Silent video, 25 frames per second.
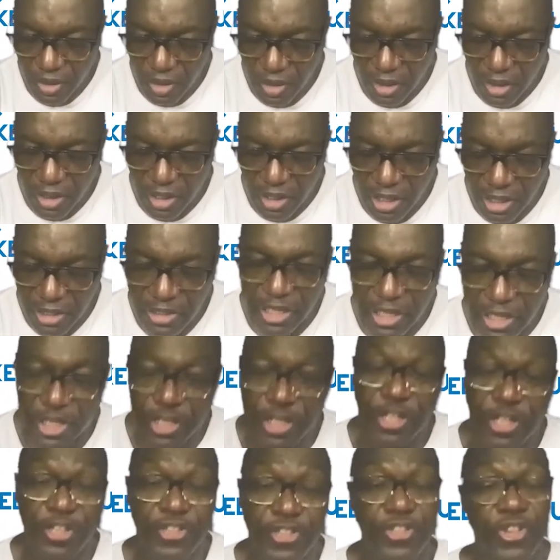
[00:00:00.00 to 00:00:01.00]

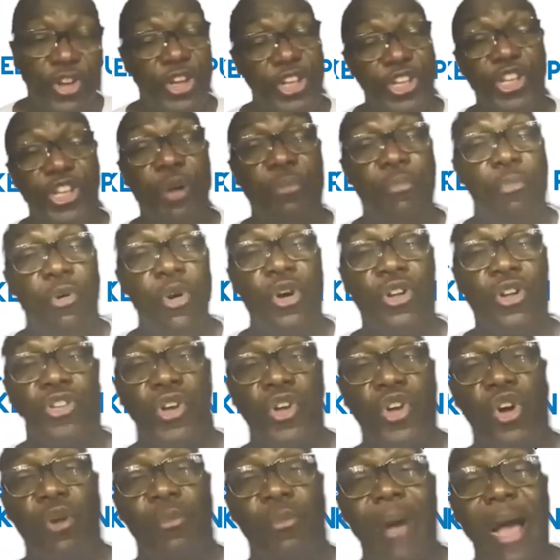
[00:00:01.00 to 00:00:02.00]
in your book, to
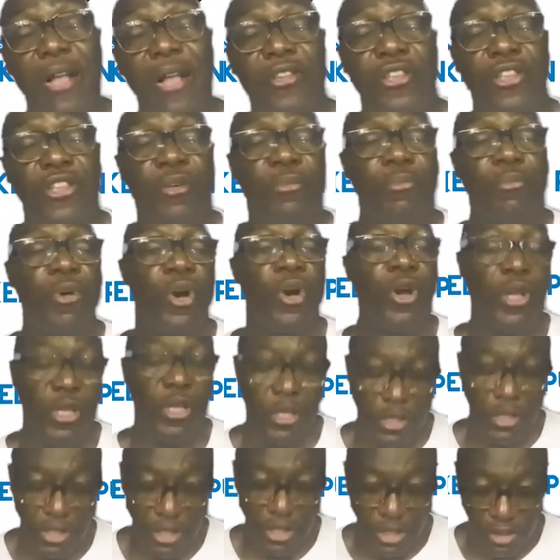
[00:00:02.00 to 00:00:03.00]
go back to the book,
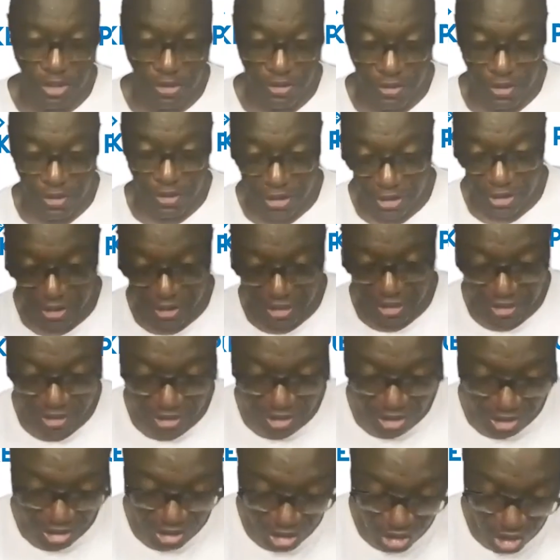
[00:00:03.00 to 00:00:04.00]
you know, the
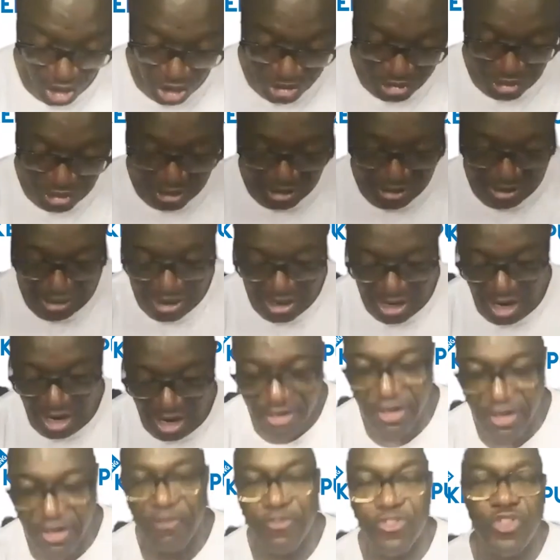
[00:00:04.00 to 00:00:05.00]
Nurturing the
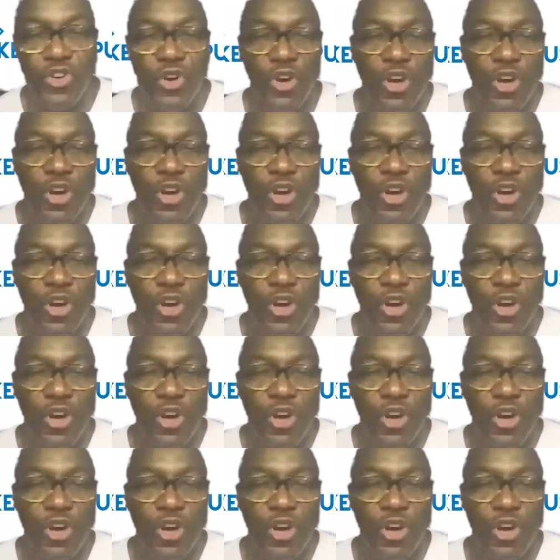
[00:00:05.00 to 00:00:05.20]
Garden of Joy,